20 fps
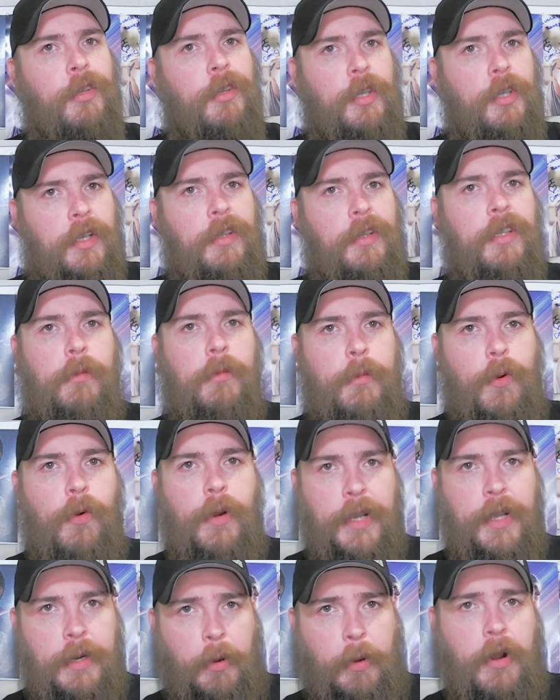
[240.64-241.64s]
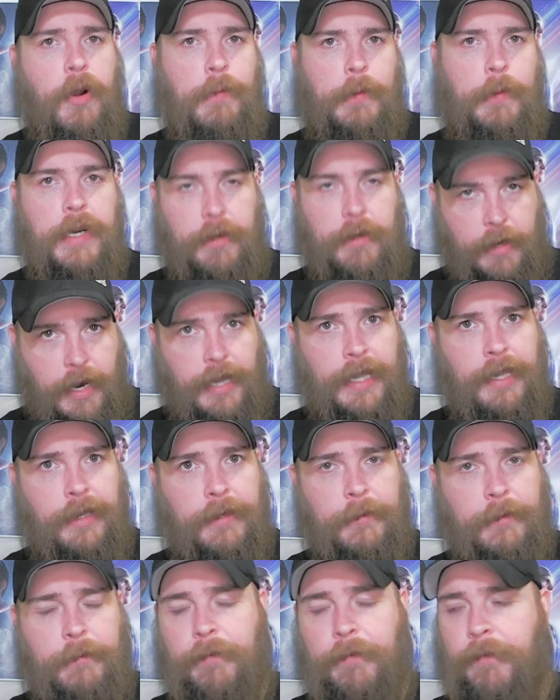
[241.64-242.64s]
to look a little more inappropriate, right?
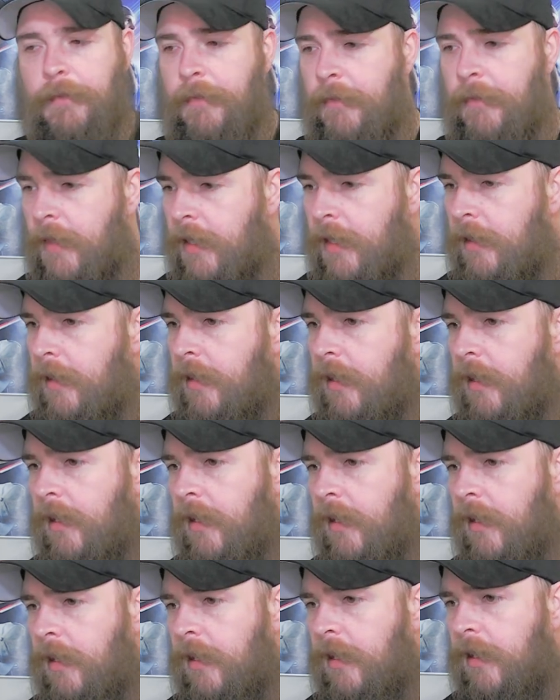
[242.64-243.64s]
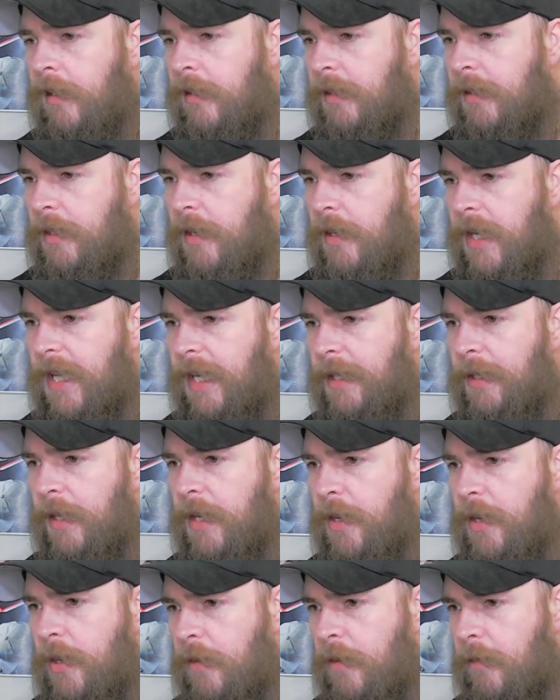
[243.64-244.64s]
Let's go ahead and
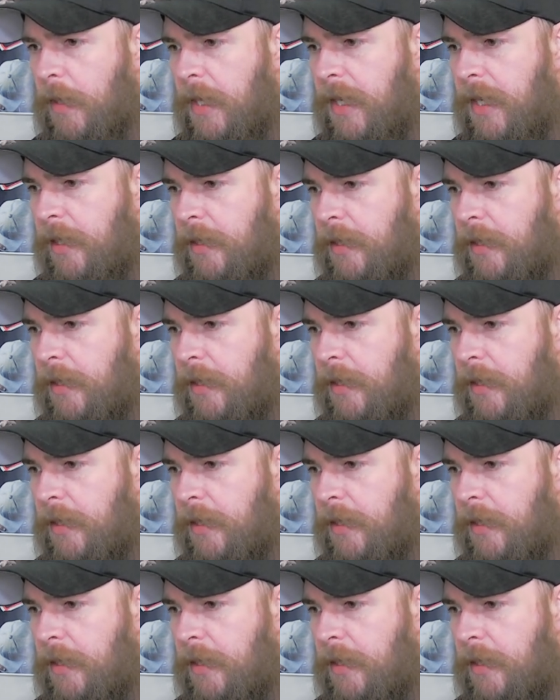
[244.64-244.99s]
go over here